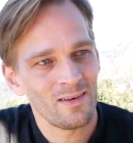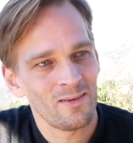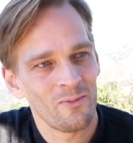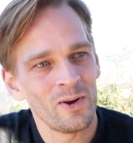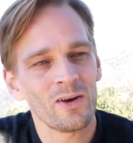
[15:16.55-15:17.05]

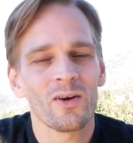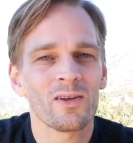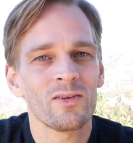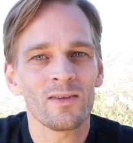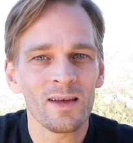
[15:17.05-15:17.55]
we're not going to
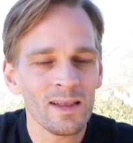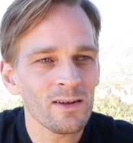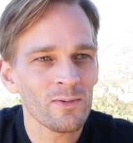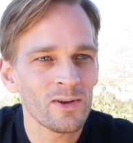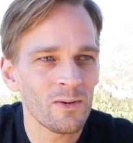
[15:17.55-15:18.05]
New Zealand.
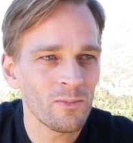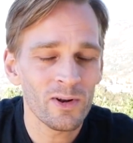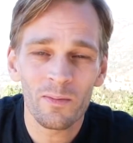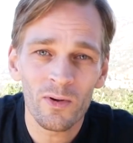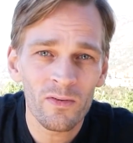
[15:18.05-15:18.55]
We're not
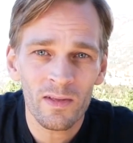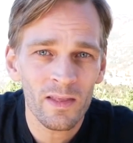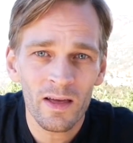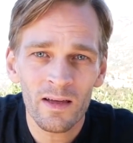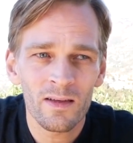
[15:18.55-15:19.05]
moving
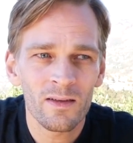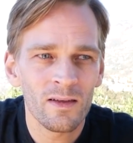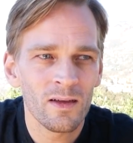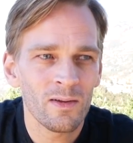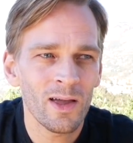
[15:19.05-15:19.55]
there.
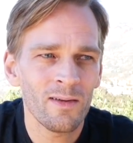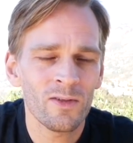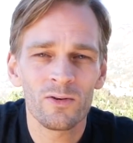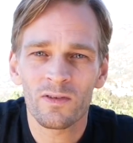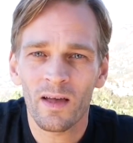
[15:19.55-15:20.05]
We have
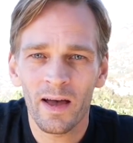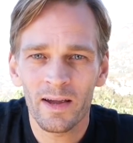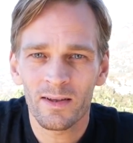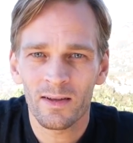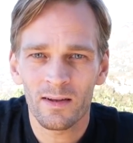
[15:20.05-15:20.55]
no
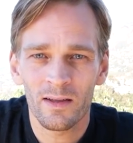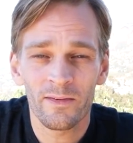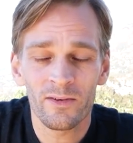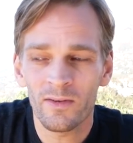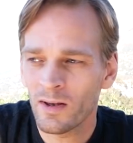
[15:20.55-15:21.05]
desire to live
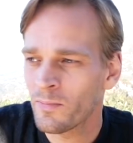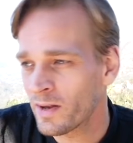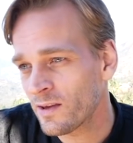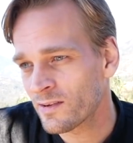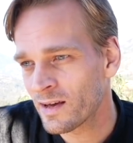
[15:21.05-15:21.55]
in New Zealand.
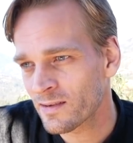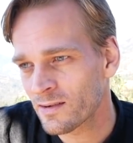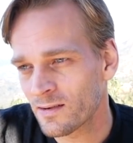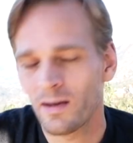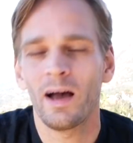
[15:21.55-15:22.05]
Manisha
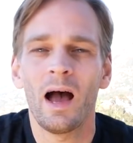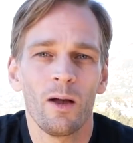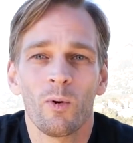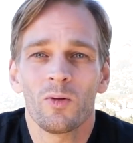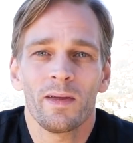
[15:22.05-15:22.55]
doesn't. I
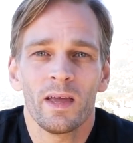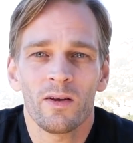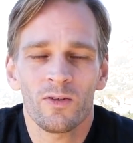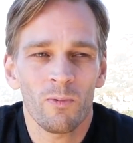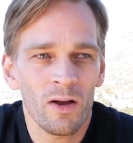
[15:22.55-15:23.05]
want to be
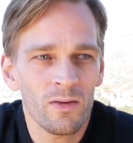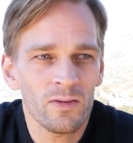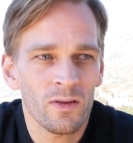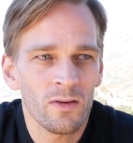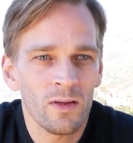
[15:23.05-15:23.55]
here as well.
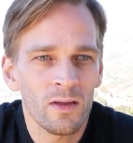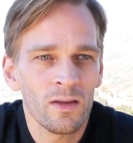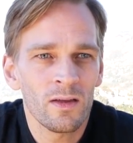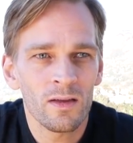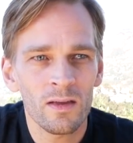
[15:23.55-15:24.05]
So,
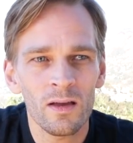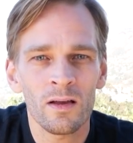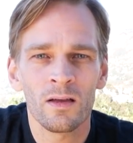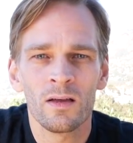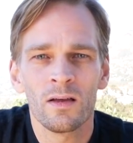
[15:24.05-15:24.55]
yeah.
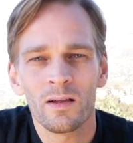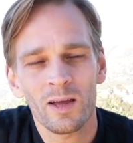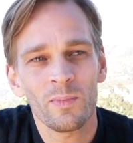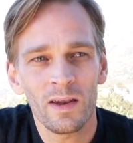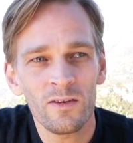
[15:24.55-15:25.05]

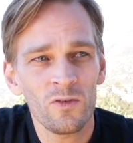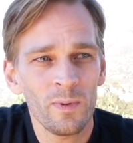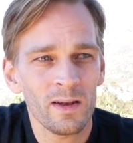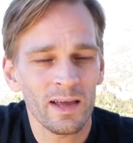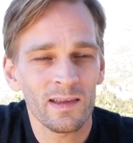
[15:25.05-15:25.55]
Like Manisha
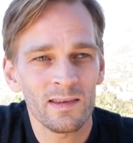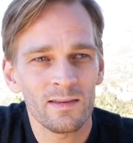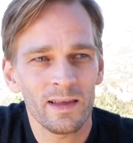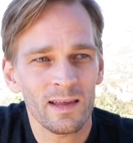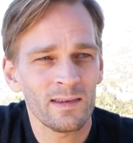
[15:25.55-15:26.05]
spent
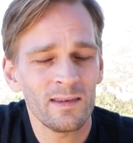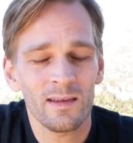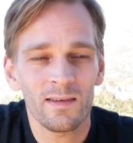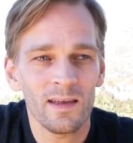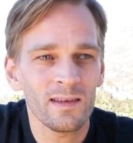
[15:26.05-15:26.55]
like
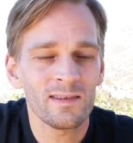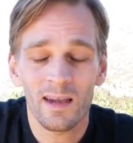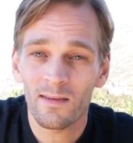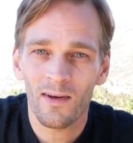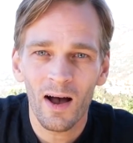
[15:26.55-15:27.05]
6 years
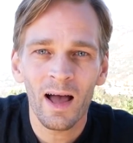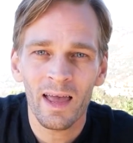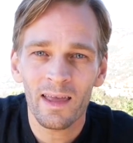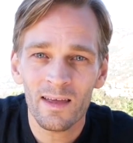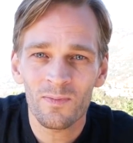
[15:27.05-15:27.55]
studying for
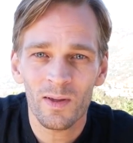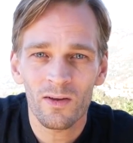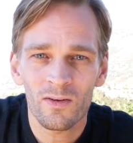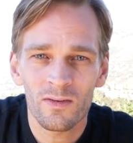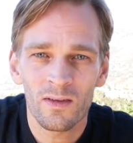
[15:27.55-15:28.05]
IAS
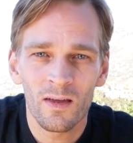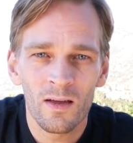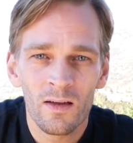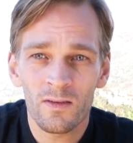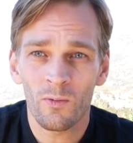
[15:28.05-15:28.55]
because
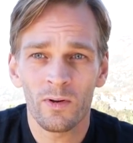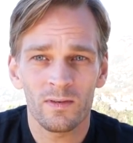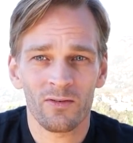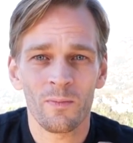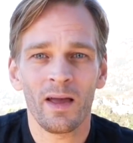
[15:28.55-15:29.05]
she wants
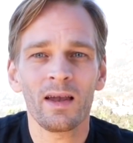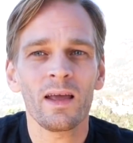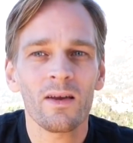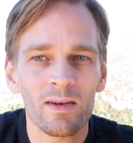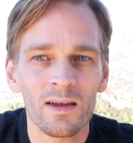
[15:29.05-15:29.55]
to remain
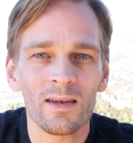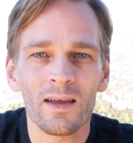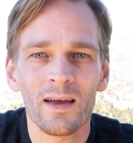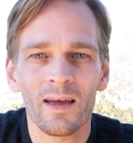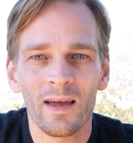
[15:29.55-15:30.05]
here in
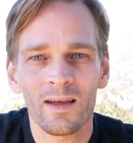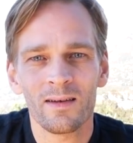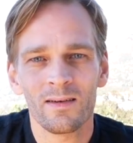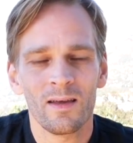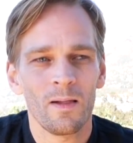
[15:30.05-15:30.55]
India
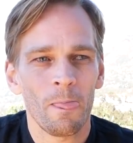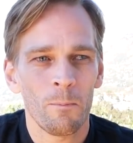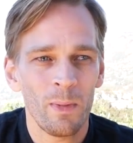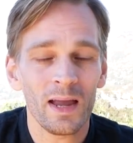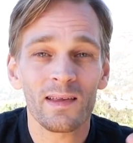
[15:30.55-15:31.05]
and
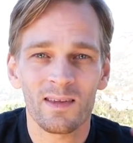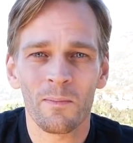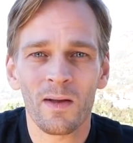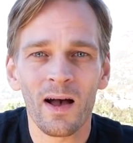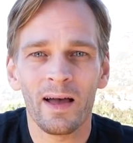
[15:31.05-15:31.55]
make
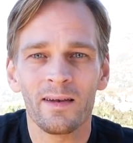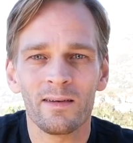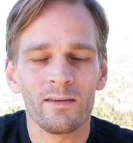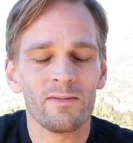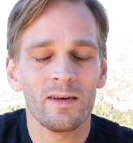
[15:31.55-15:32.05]
some kind
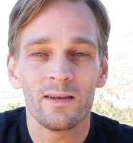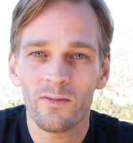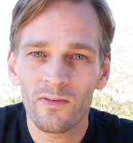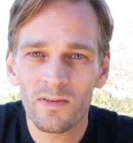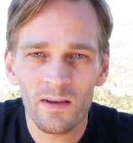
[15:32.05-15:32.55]
of a
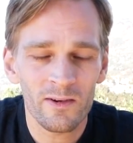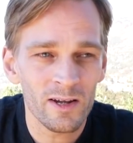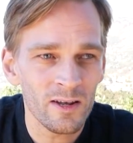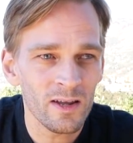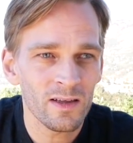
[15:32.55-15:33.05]
difference here in
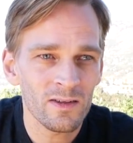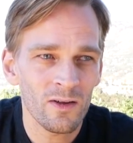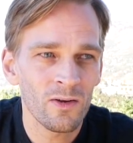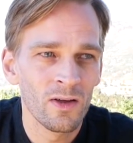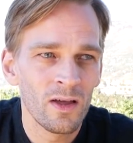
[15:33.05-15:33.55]
India.
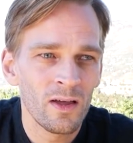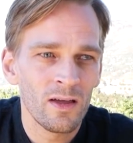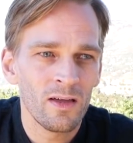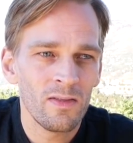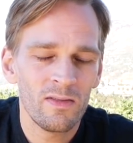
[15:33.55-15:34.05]
So
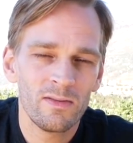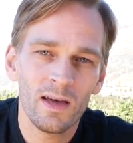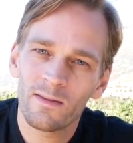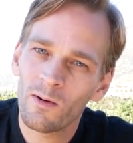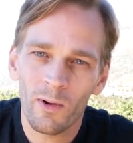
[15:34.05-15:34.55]

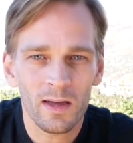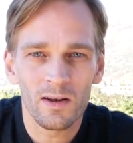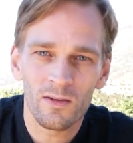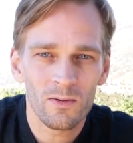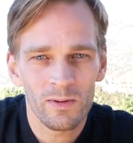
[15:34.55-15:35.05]
that's what we're
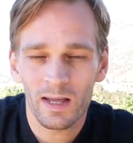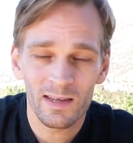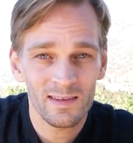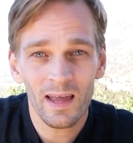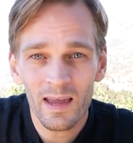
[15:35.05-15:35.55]
going to do. We're going to
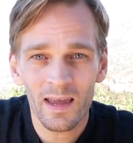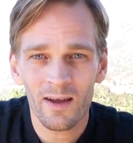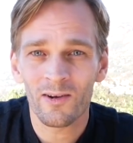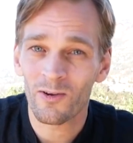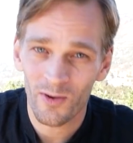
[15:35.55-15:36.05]
stay
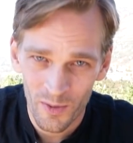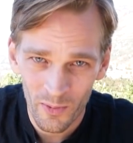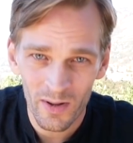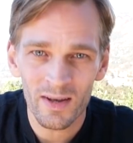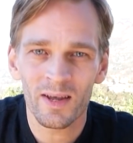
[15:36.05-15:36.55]
here in
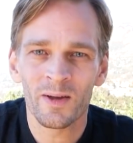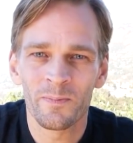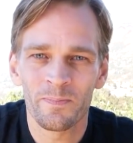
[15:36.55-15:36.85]
incredible India.